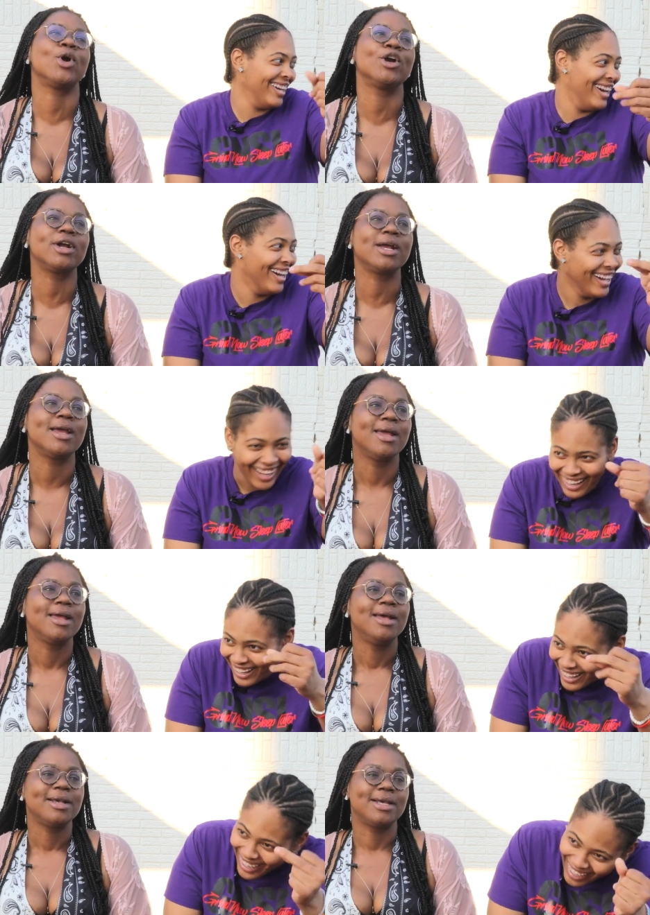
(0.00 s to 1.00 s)
Speaker 1: work.
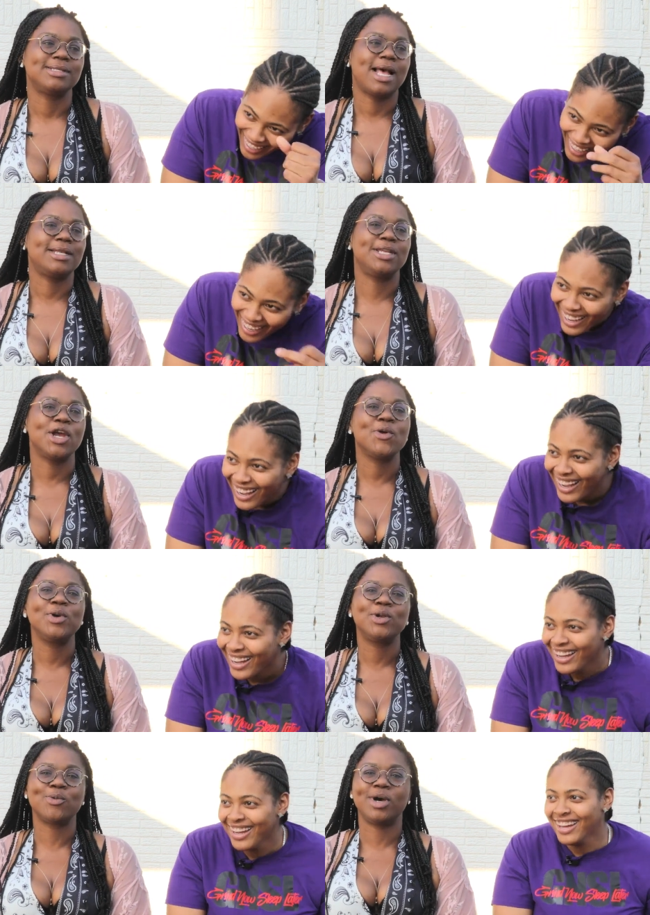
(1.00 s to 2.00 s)
Cause I dare
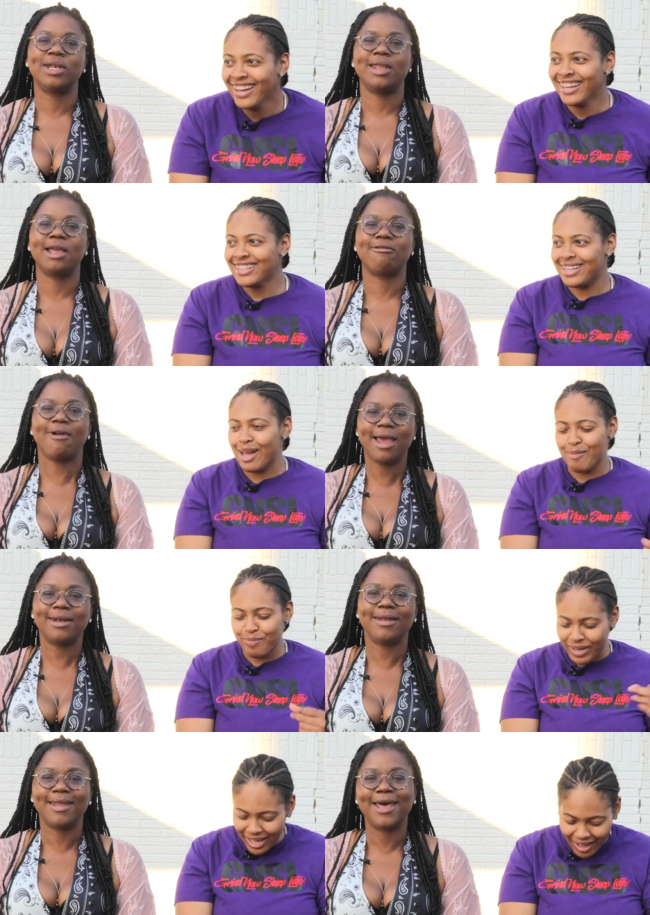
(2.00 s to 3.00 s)
wouldn't want to like Stop
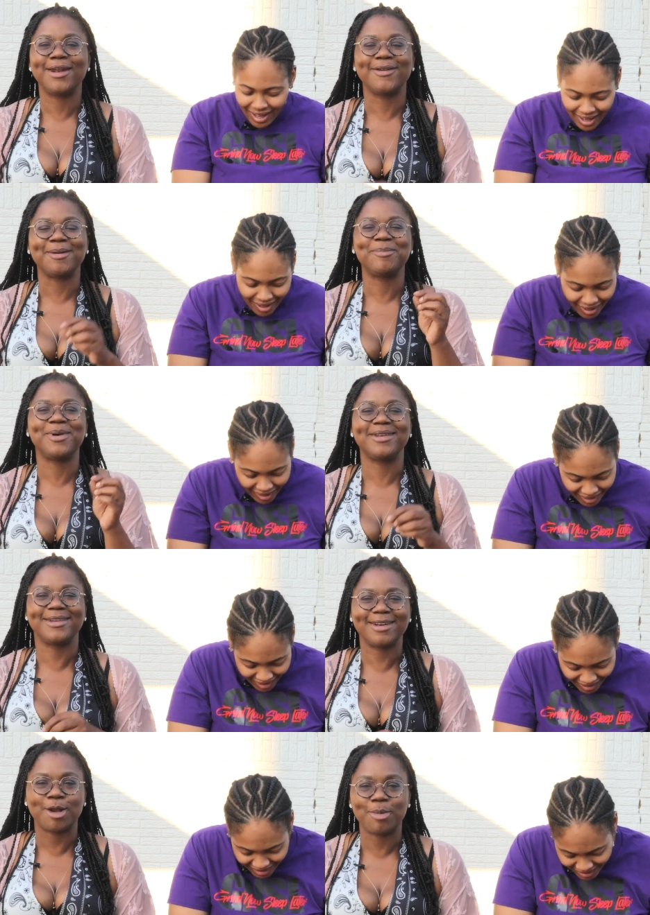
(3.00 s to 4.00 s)
write a letter and put
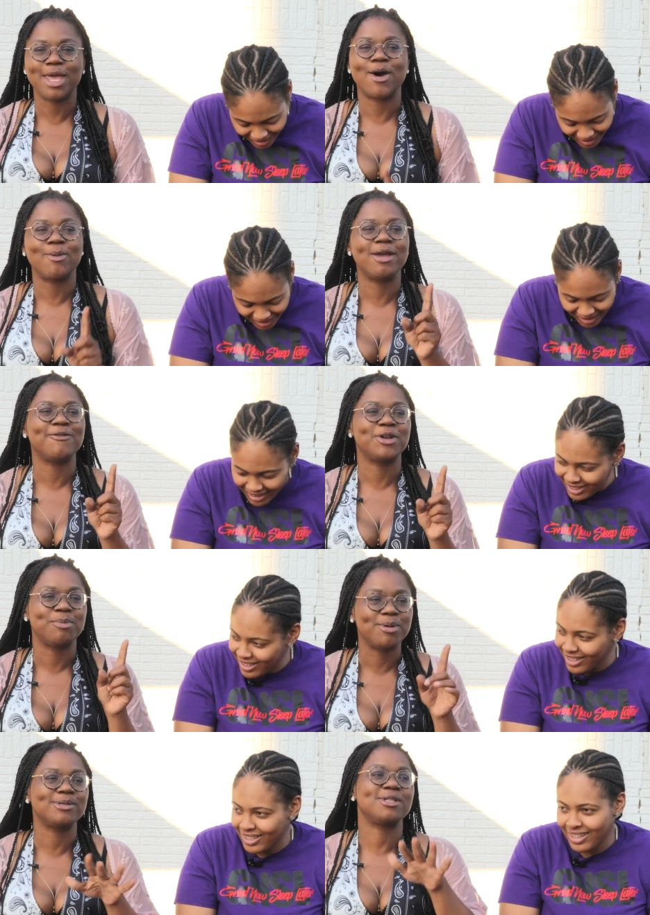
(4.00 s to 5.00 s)
it in the mail and wait for
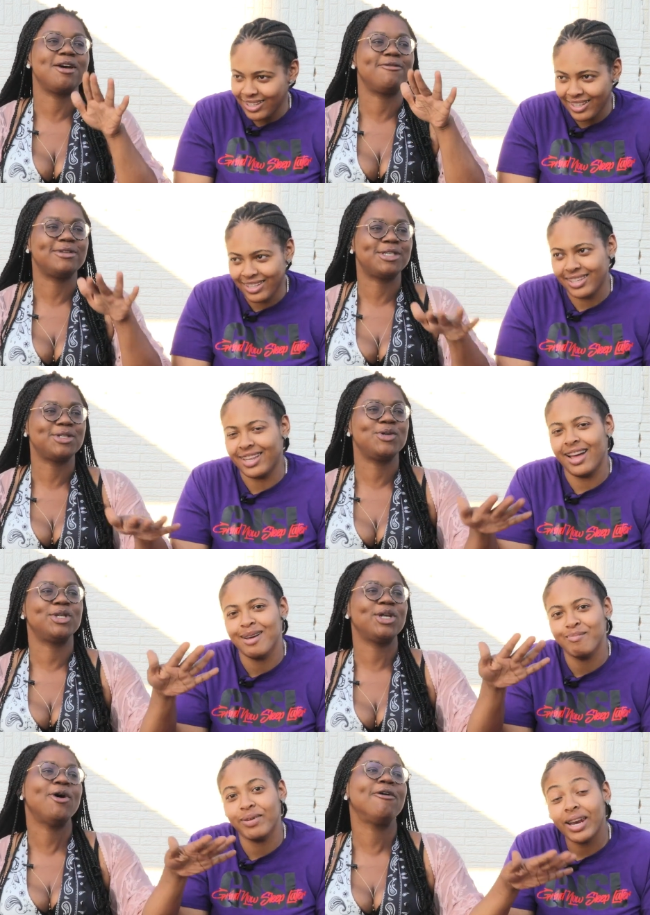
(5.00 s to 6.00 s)
the post office and Stop.
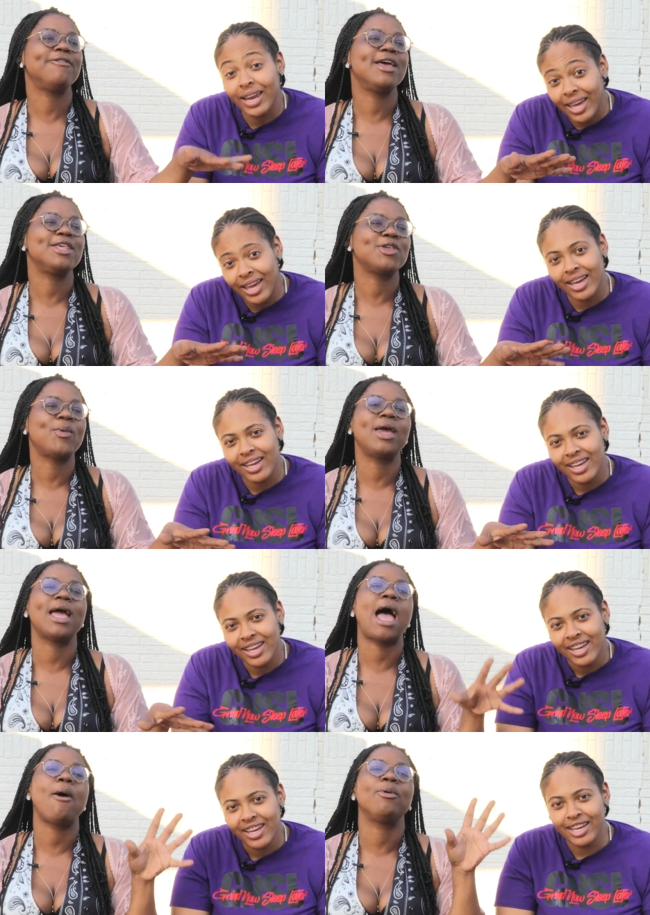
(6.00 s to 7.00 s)
do it the old fashioned way.
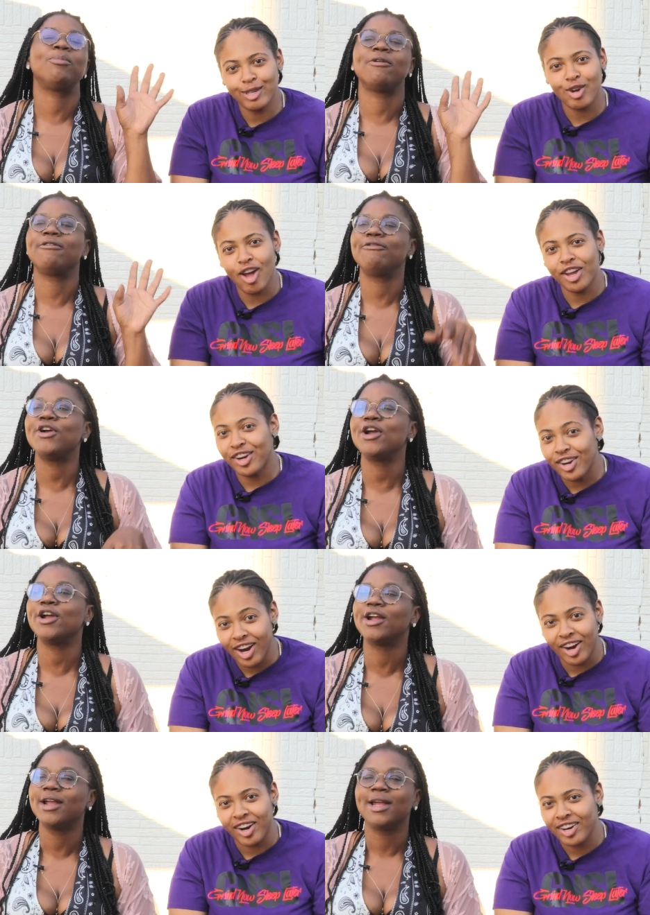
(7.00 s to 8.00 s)
I would it's
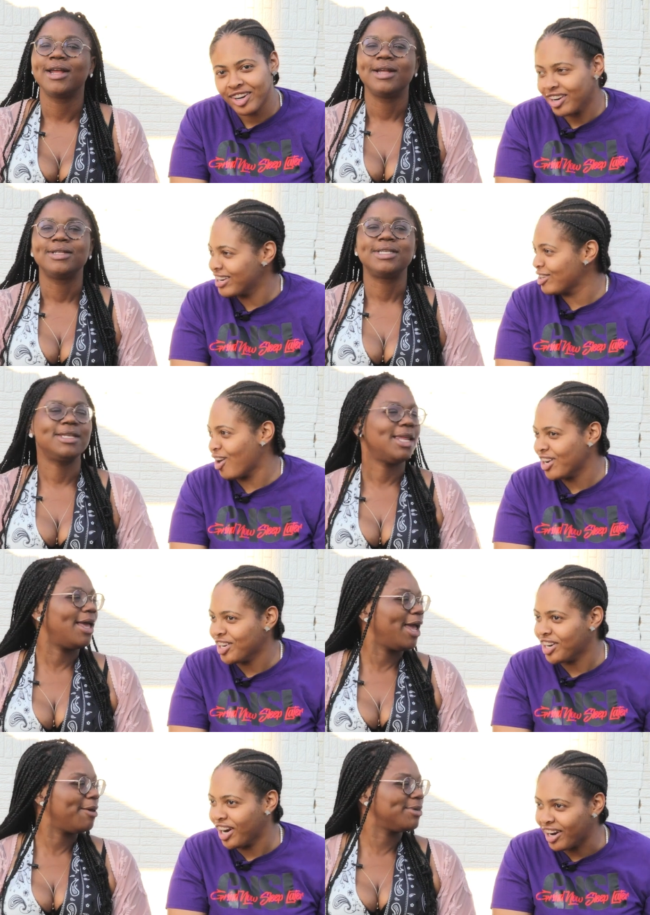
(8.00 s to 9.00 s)
prefer to
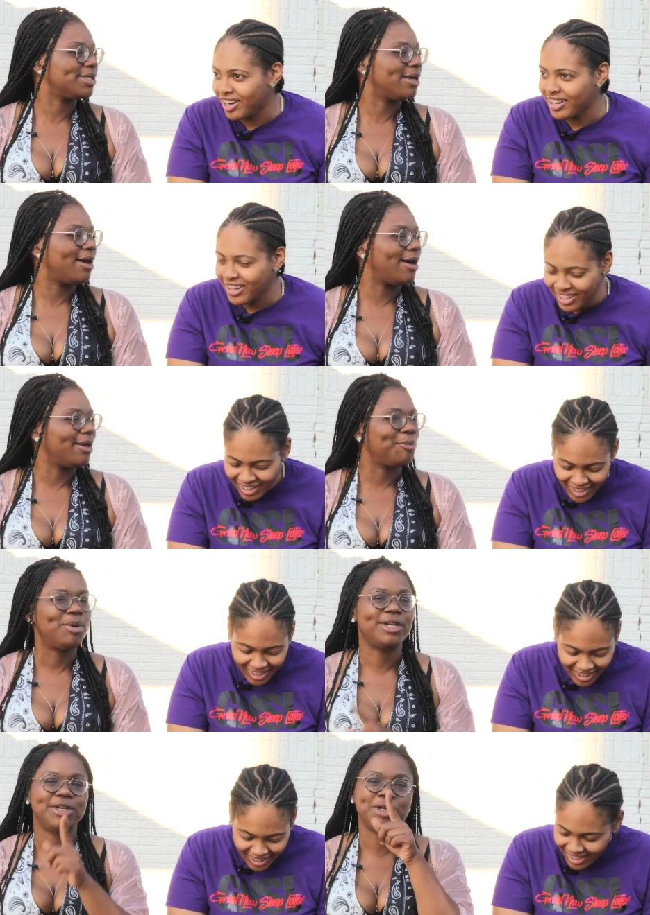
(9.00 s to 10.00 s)
let Amazon
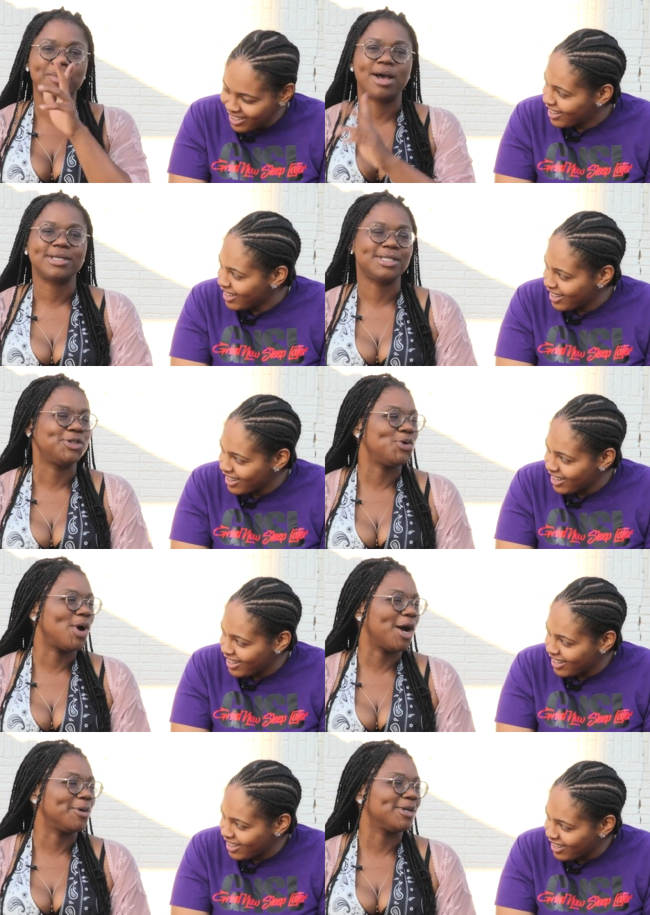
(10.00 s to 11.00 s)
put it in the box in
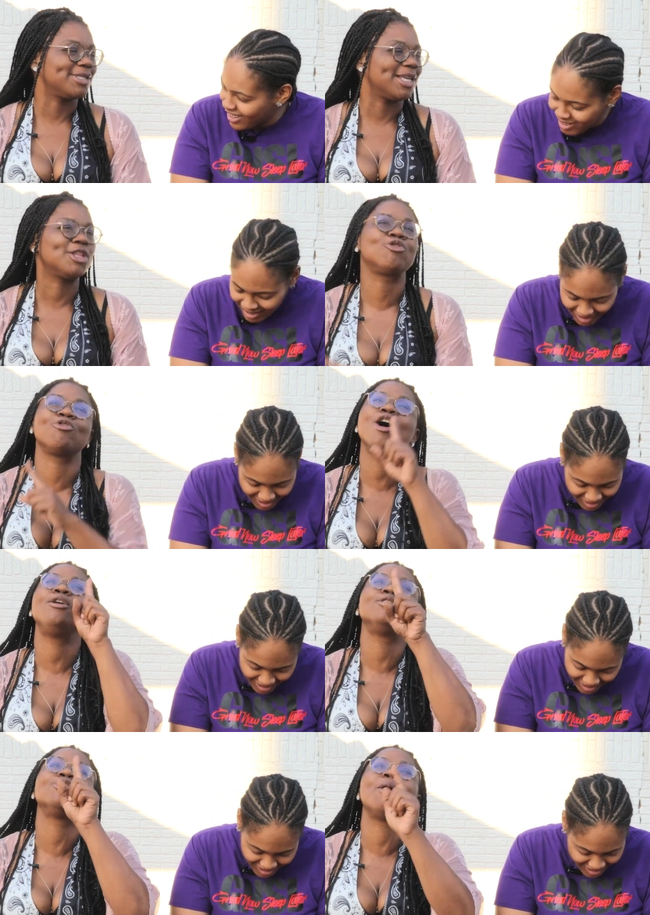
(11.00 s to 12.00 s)
two hours. Let the
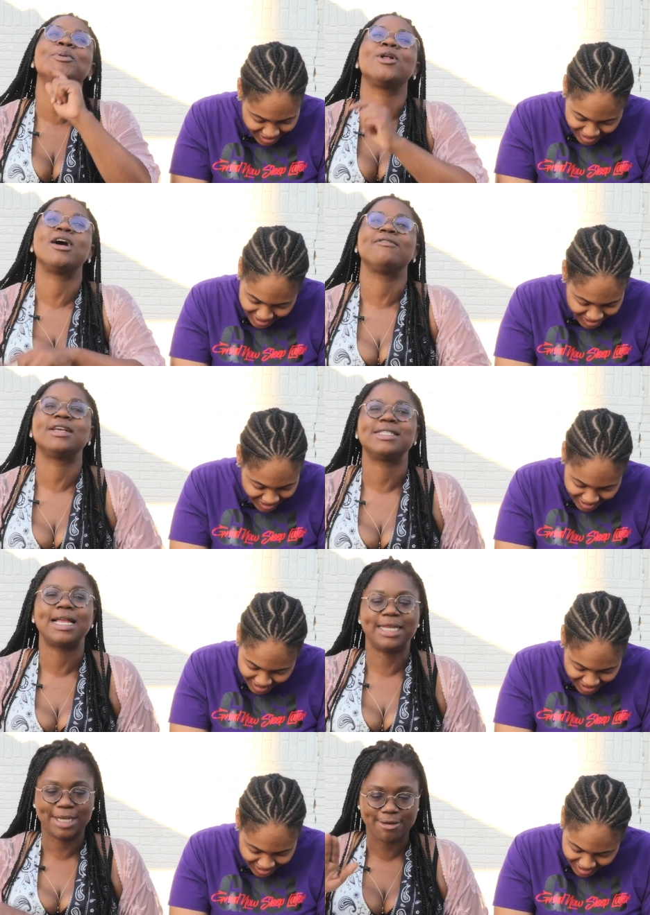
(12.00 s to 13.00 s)
drone drop it off because
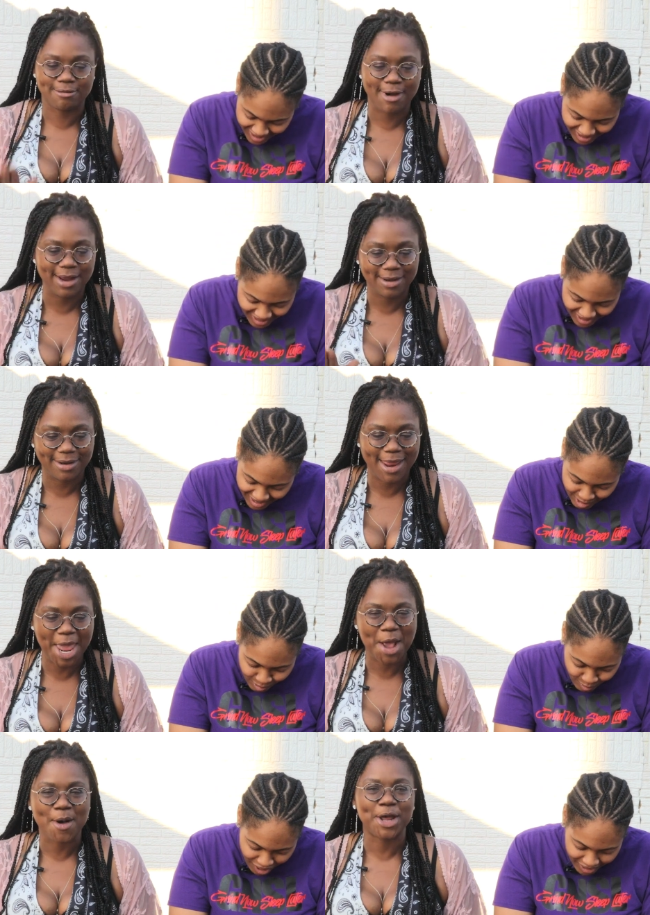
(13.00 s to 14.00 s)
I need it right
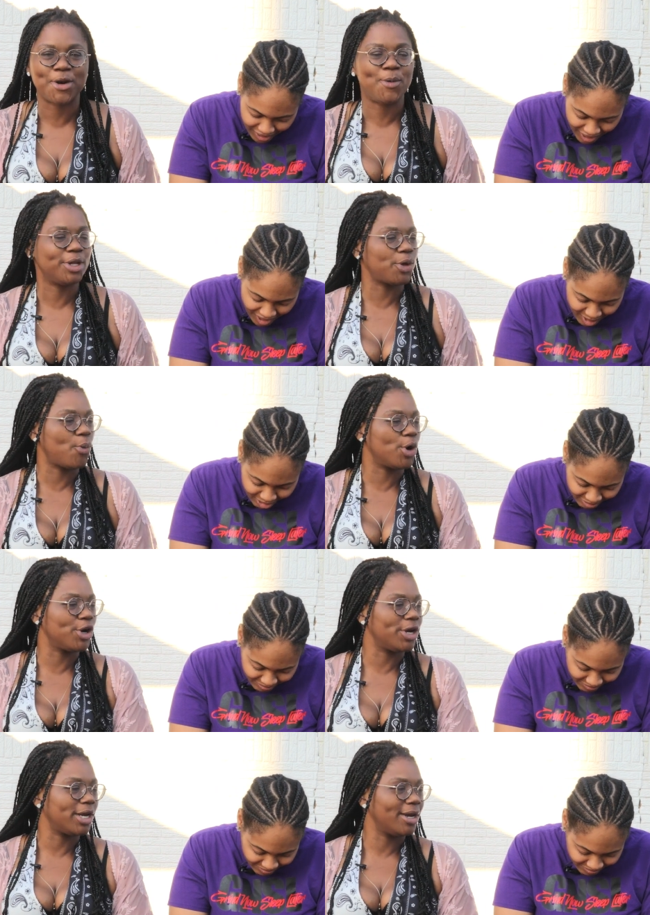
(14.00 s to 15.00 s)
now. Right I don't now. want the work.